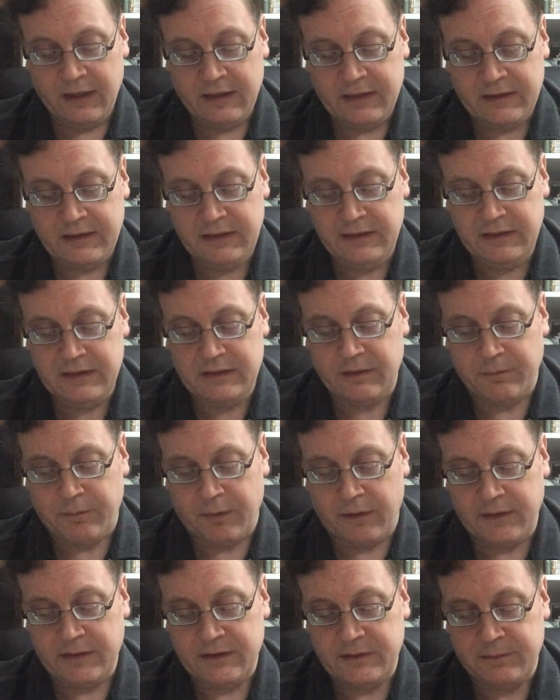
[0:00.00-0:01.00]
seized
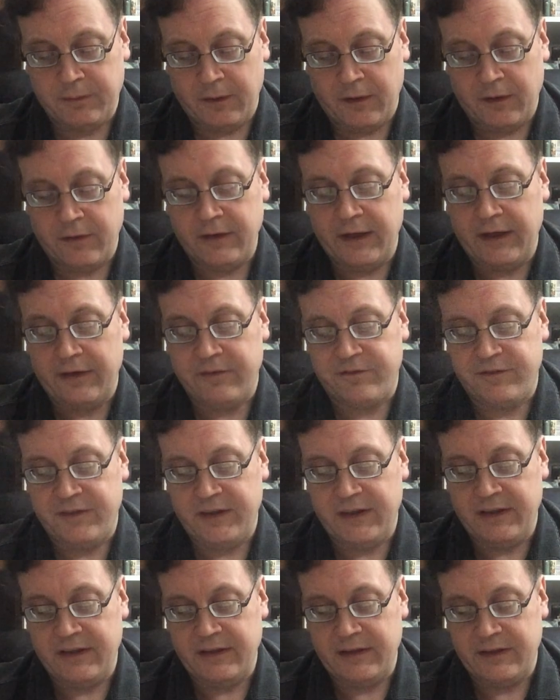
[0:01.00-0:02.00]
upon his bow, and
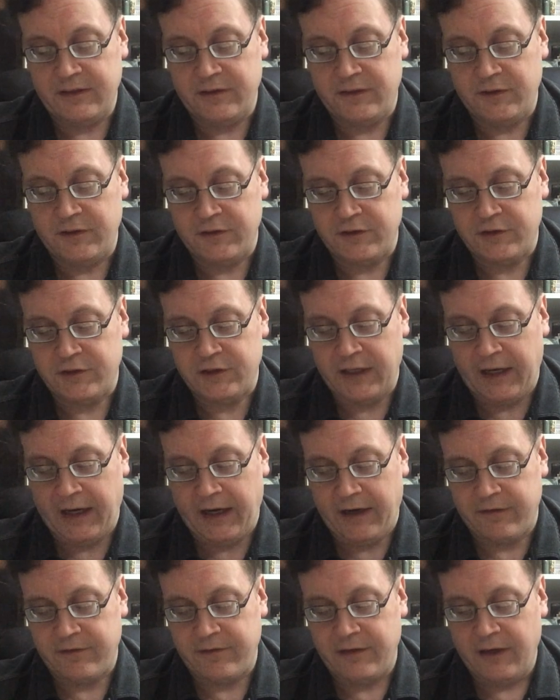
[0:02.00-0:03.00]
fitted it to a
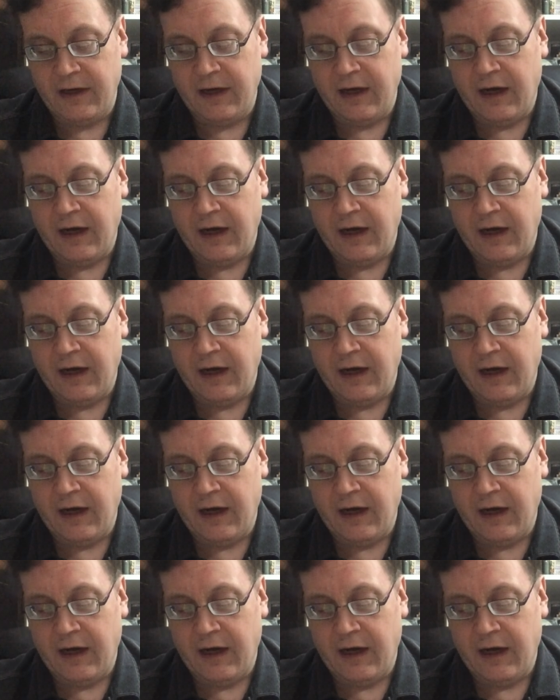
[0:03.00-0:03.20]
shaft.